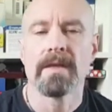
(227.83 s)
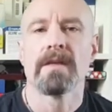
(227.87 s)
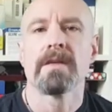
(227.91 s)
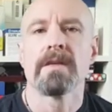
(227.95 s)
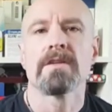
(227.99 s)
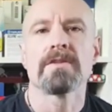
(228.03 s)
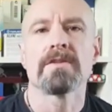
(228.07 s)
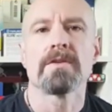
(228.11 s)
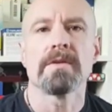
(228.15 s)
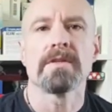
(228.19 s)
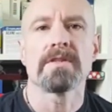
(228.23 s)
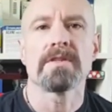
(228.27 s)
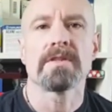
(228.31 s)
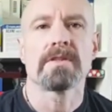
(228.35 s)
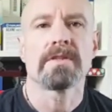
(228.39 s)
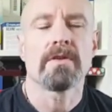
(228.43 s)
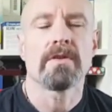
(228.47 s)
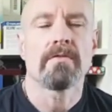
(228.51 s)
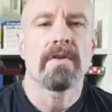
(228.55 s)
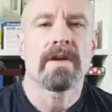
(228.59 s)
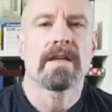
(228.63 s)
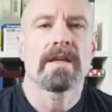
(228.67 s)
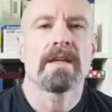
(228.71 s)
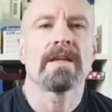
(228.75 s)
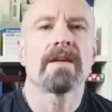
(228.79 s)
so it's
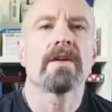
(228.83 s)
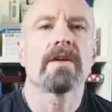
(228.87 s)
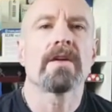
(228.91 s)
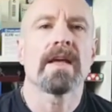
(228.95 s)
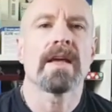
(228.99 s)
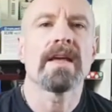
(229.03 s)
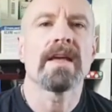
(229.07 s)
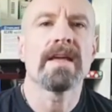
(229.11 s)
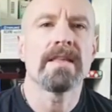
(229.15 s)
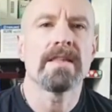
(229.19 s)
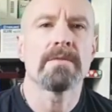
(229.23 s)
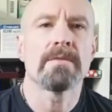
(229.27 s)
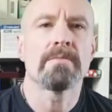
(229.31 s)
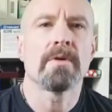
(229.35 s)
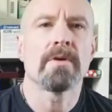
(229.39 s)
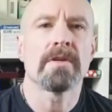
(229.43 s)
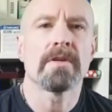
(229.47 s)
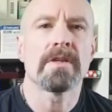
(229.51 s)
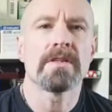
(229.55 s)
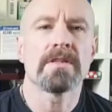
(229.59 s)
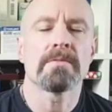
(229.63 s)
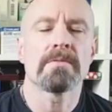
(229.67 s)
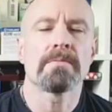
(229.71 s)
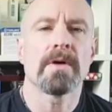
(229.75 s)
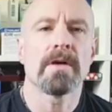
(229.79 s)
directly going to heat the body
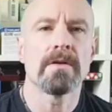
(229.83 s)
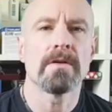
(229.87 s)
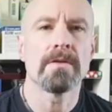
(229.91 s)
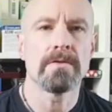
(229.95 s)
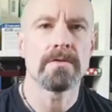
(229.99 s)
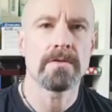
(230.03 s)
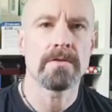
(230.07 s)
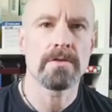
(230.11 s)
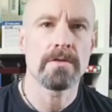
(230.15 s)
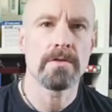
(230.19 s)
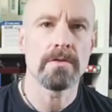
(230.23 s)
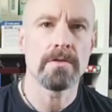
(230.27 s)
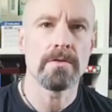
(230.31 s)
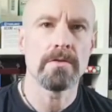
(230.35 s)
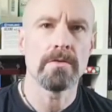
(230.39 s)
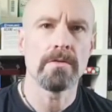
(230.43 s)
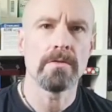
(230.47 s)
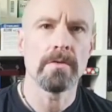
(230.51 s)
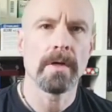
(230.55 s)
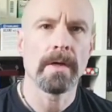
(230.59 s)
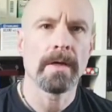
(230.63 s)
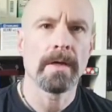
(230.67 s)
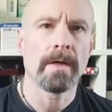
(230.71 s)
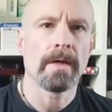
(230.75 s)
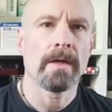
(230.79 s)
as opposed
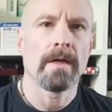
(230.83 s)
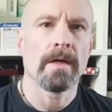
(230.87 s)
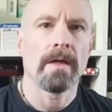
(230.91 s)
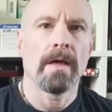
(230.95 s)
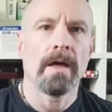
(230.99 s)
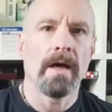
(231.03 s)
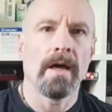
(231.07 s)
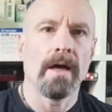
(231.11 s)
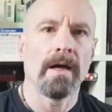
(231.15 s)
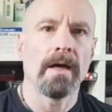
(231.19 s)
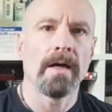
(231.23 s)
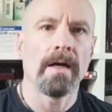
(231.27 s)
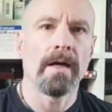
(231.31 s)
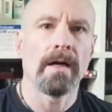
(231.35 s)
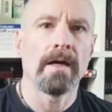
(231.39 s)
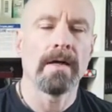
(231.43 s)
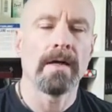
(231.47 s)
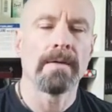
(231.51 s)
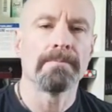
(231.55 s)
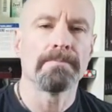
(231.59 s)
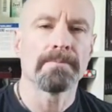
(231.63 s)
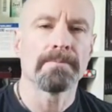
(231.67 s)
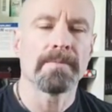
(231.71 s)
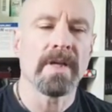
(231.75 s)
to a